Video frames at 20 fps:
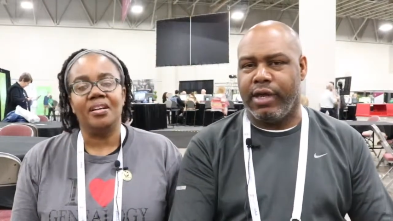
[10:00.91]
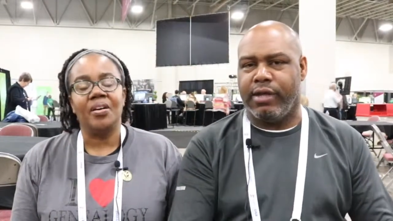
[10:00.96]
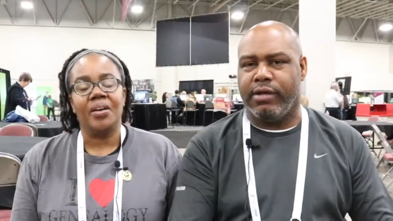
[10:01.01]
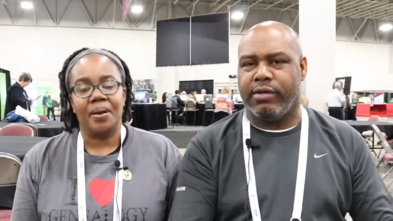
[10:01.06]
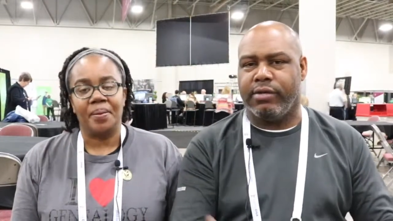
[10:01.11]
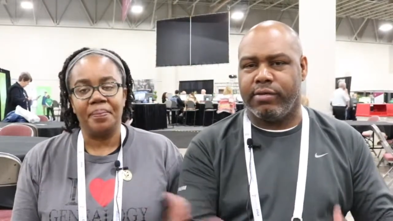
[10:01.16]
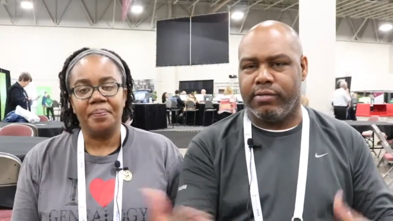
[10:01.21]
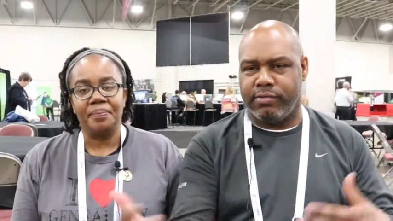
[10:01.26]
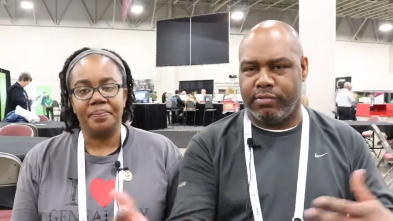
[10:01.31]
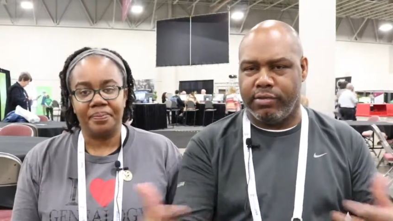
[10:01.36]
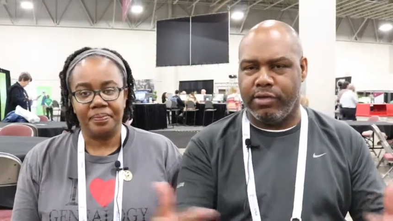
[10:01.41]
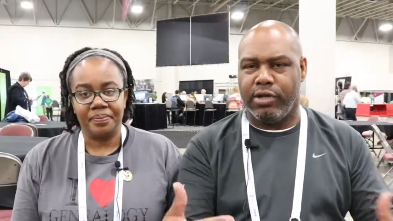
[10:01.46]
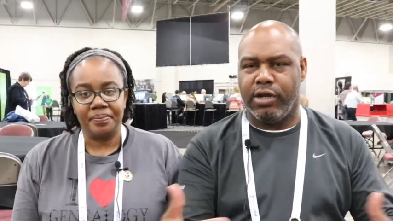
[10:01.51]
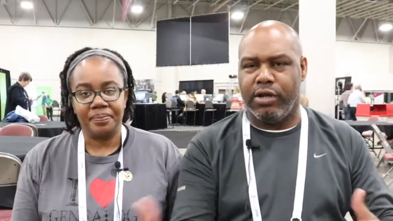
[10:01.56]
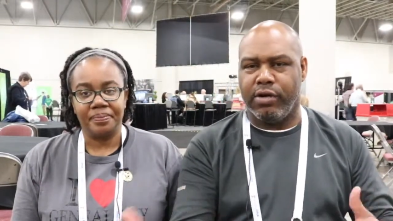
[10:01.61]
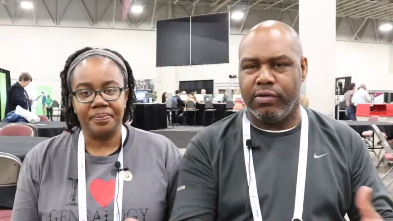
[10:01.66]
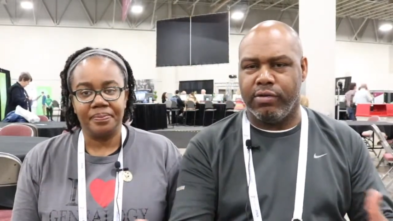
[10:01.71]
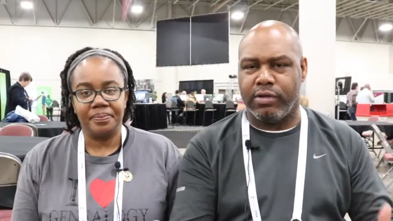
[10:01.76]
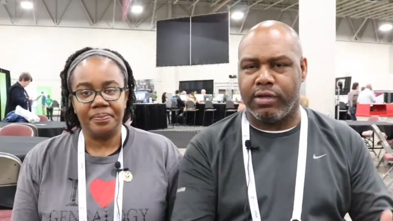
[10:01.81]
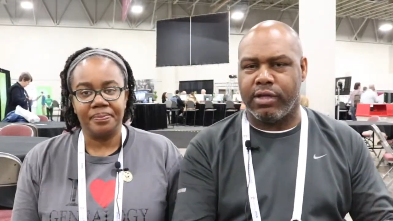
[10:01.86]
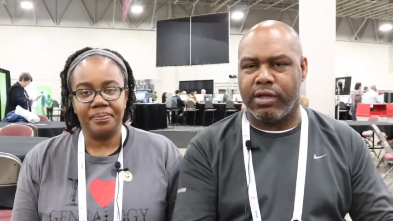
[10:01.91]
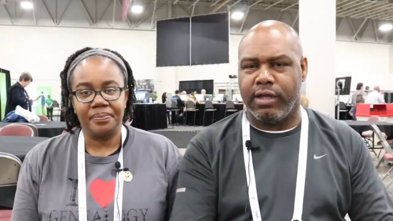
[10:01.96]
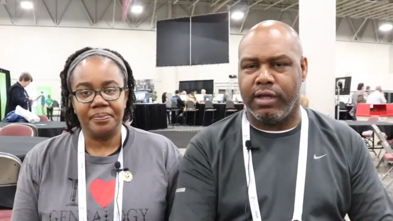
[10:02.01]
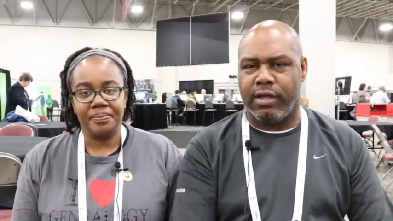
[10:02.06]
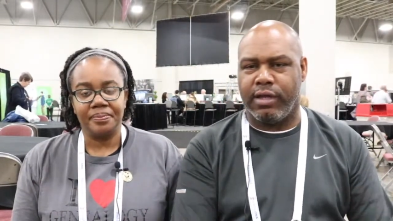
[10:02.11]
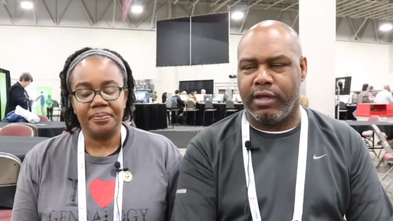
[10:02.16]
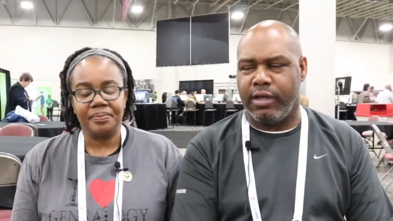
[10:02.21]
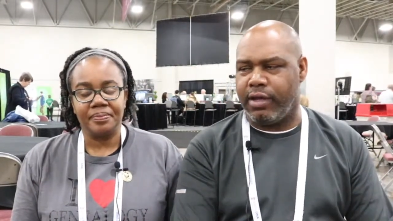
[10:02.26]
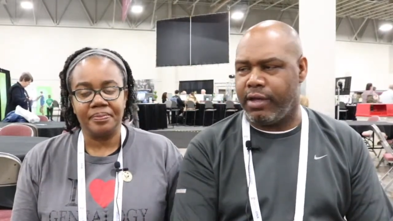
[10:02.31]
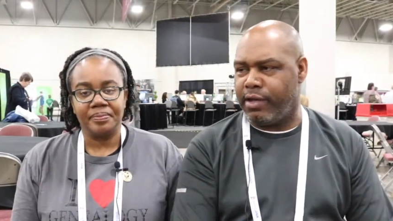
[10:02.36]
Speaker 1: And, okay. you know,
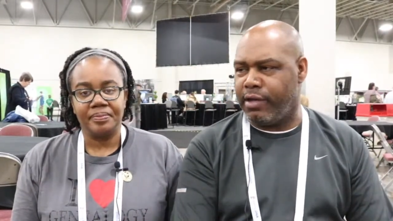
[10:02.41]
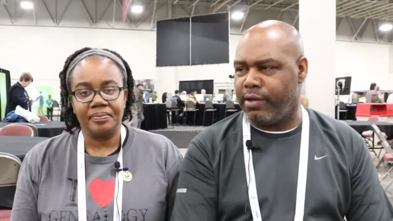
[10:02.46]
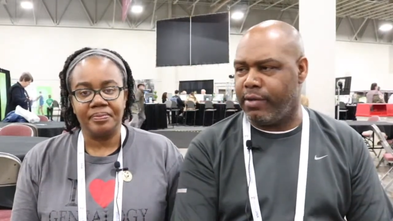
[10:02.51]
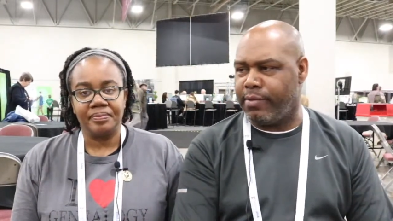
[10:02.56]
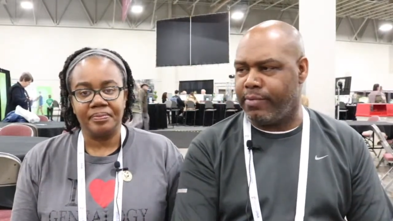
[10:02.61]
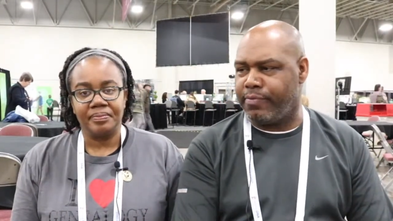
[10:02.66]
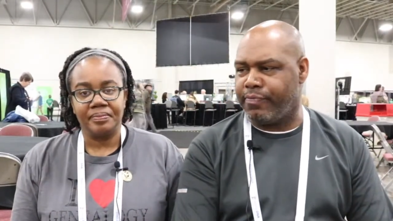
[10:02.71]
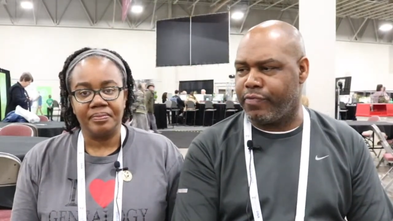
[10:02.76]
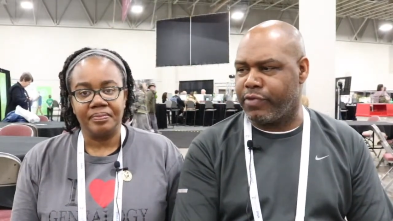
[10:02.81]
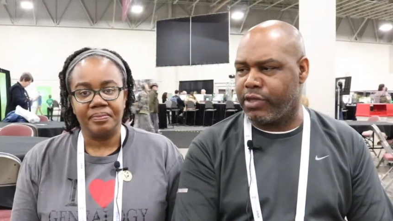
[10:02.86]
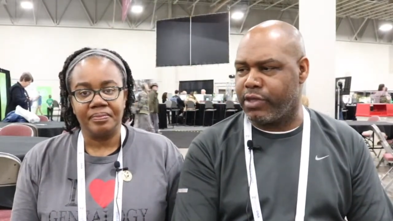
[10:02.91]
um,